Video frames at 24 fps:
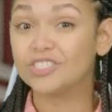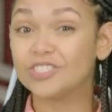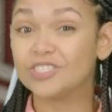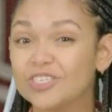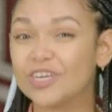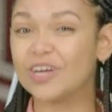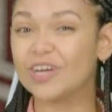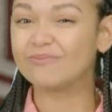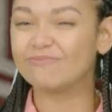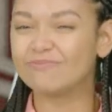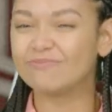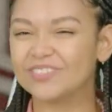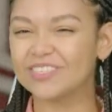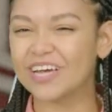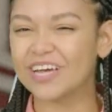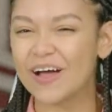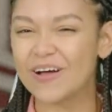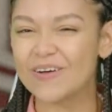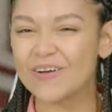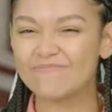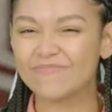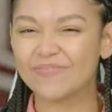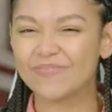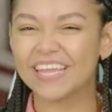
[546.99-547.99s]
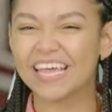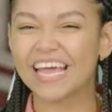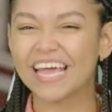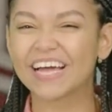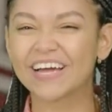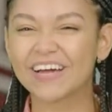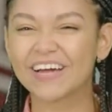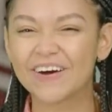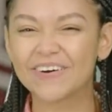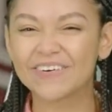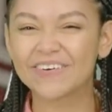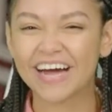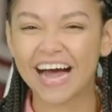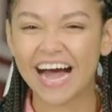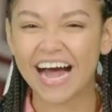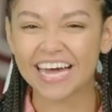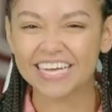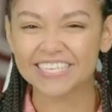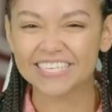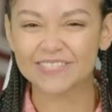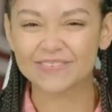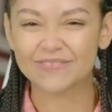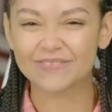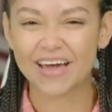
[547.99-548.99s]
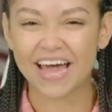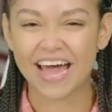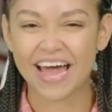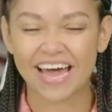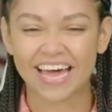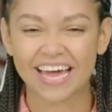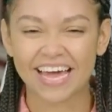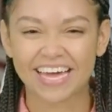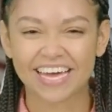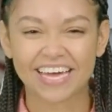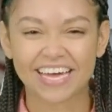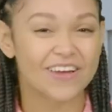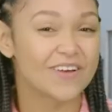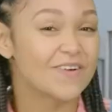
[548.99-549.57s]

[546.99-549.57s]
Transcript: jump, jump and go God's way?